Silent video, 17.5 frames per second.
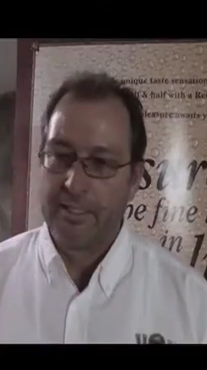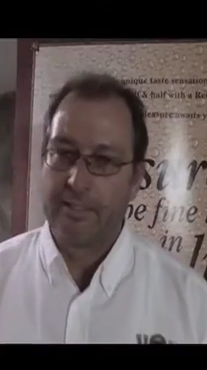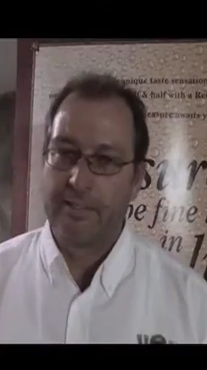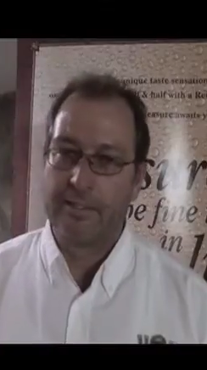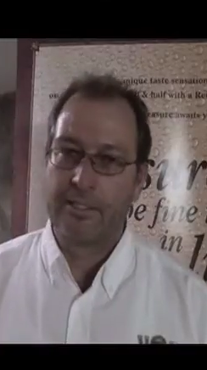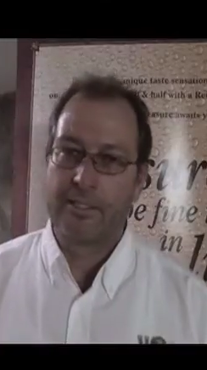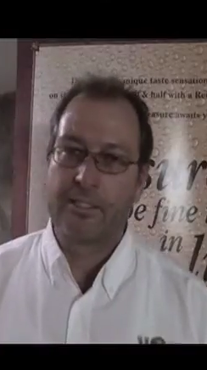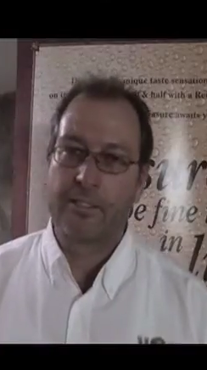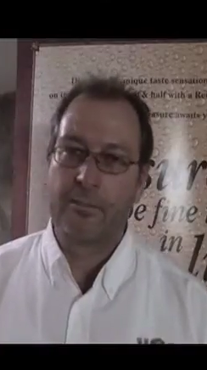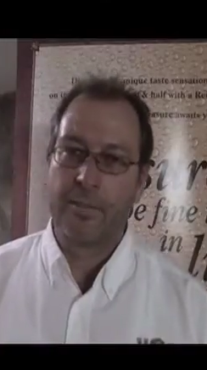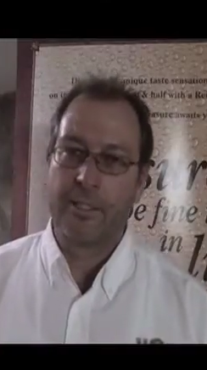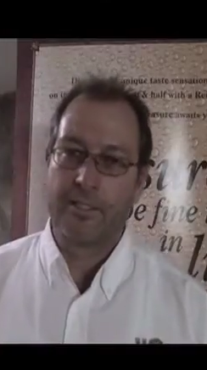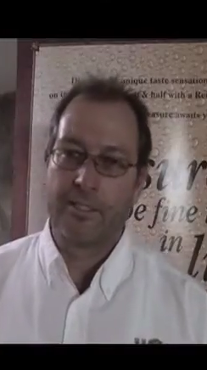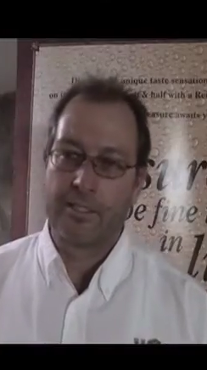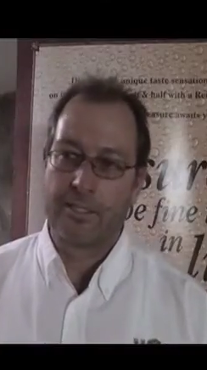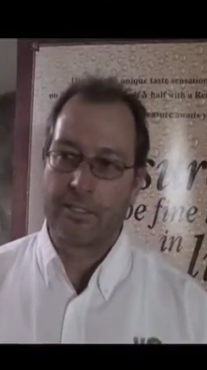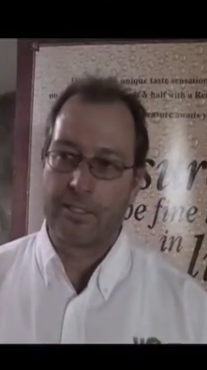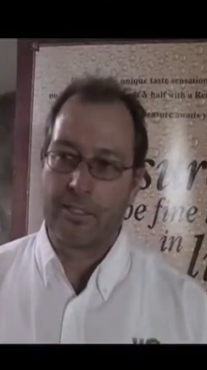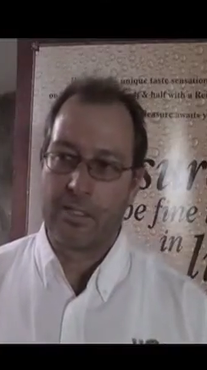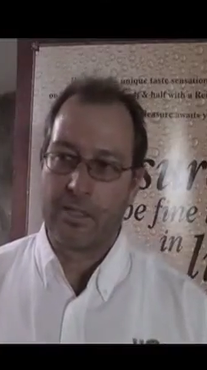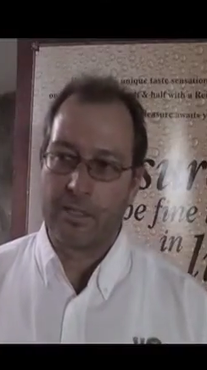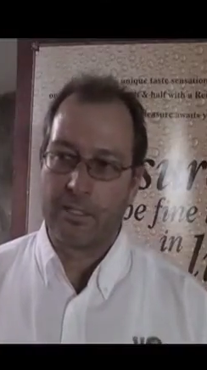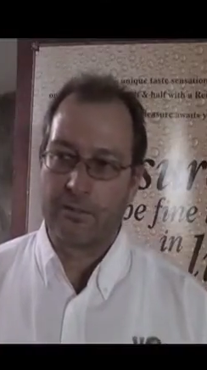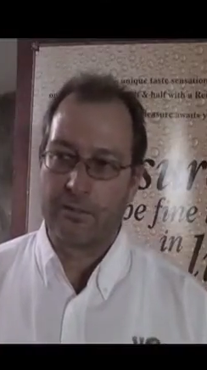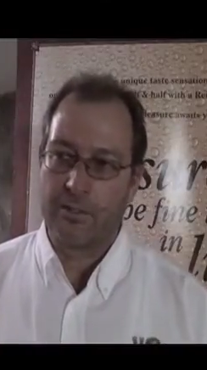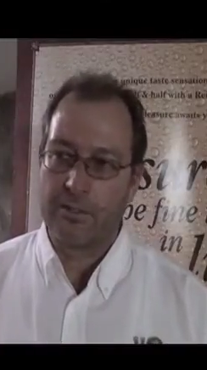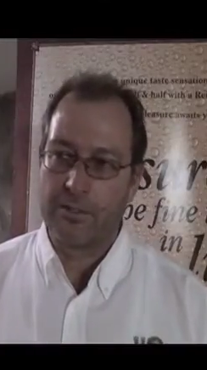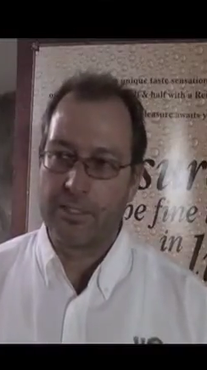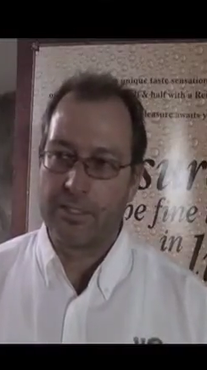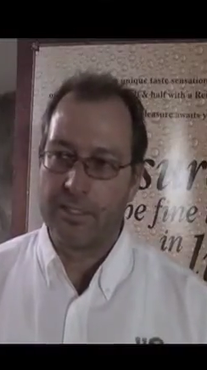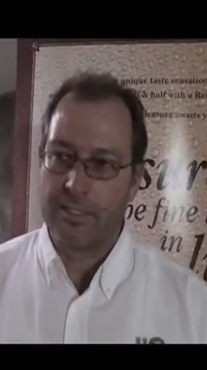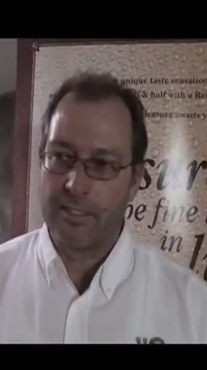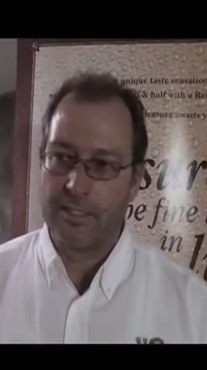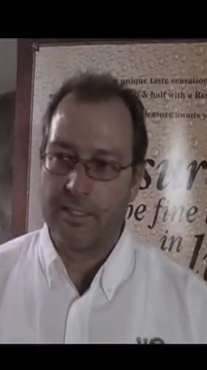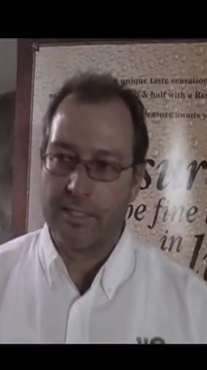And this is where this dark,
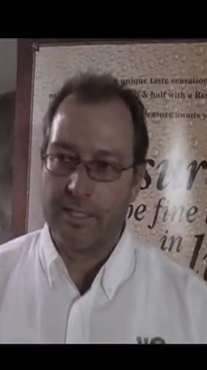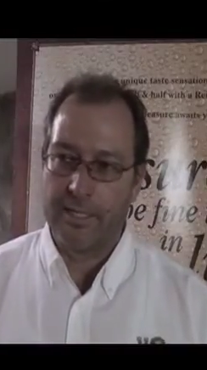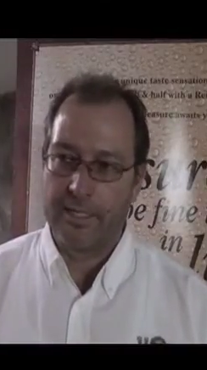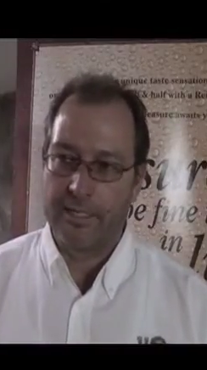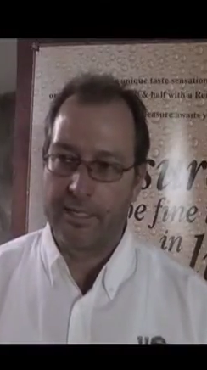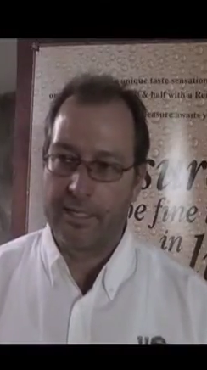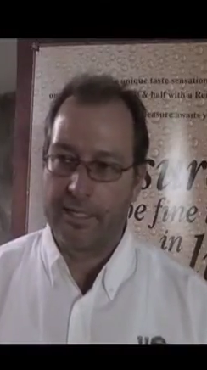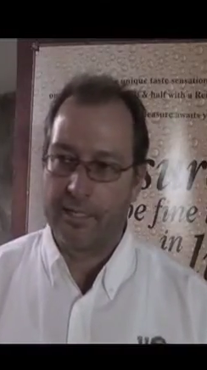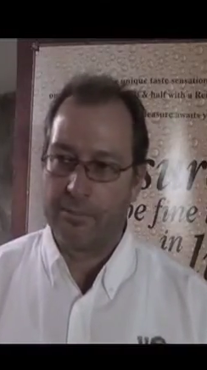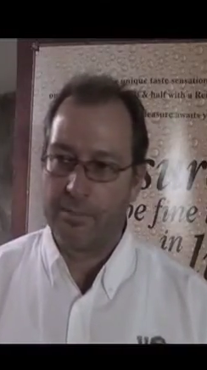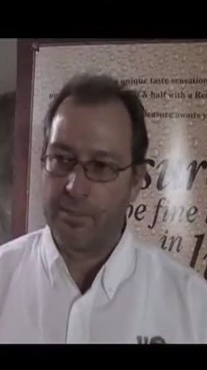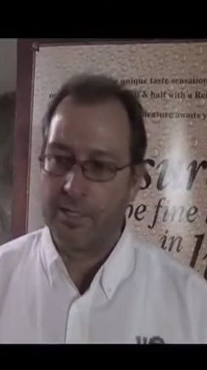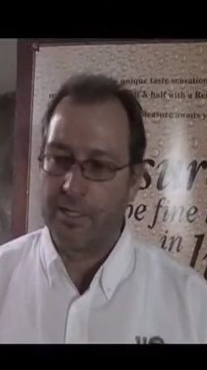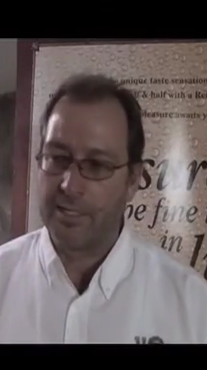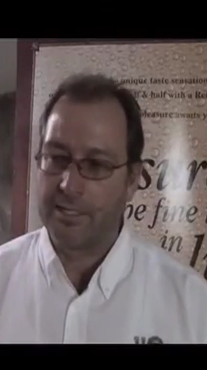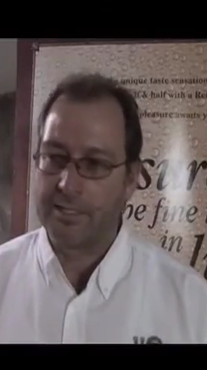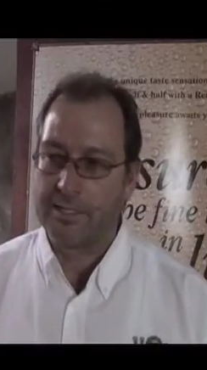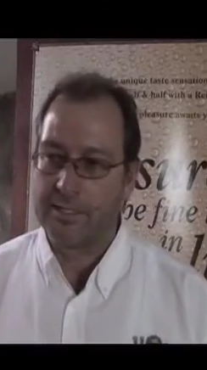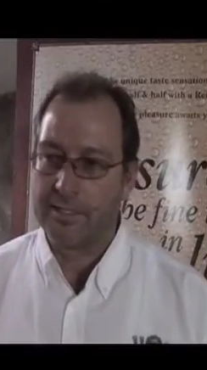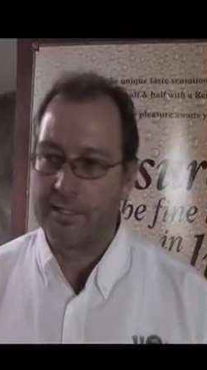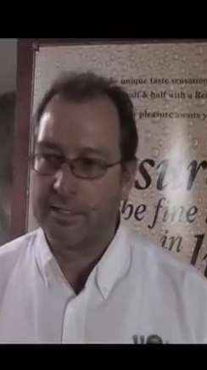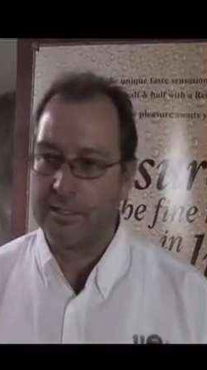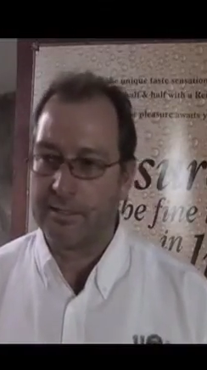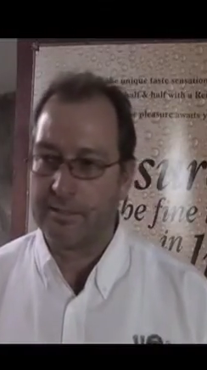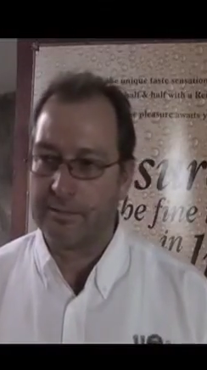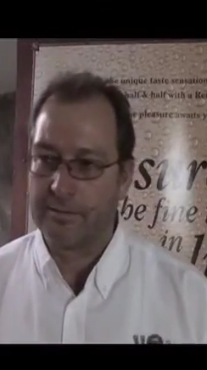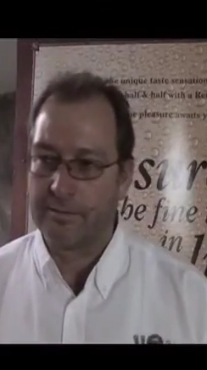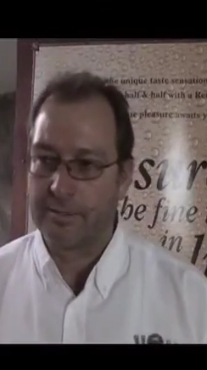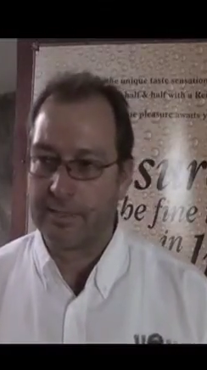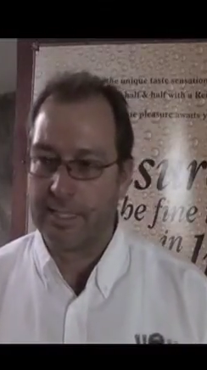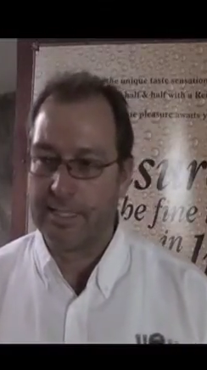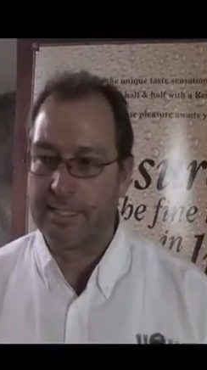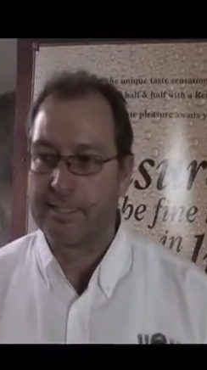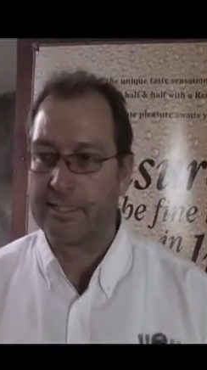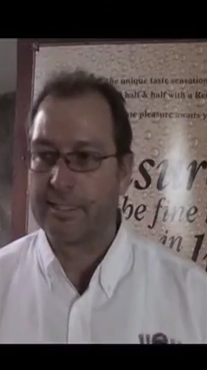roasty and caramelized uh,
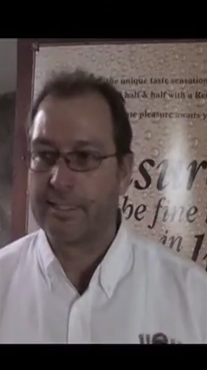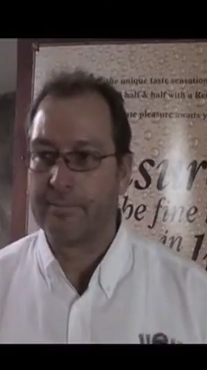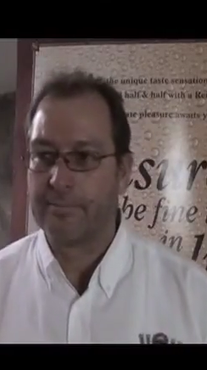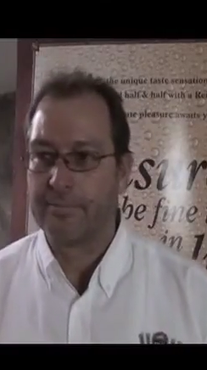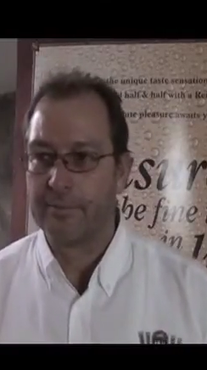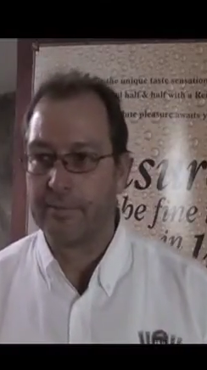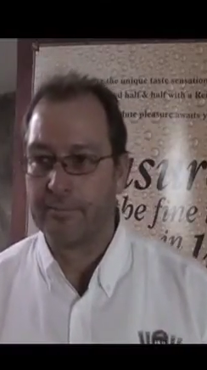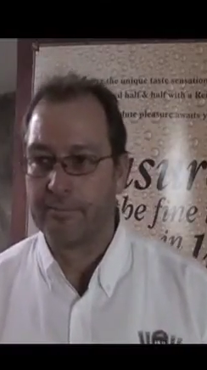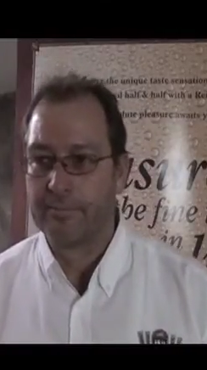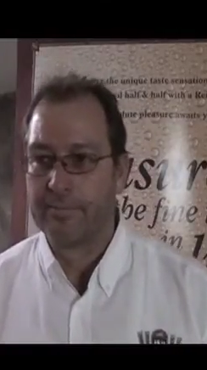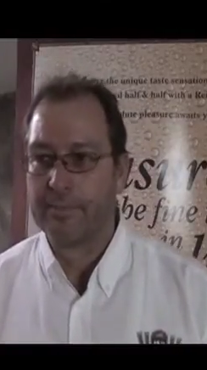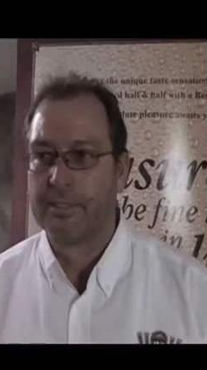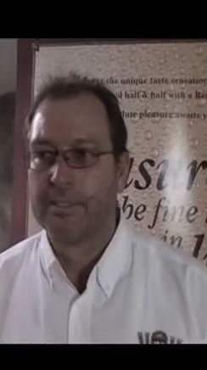taste comes from.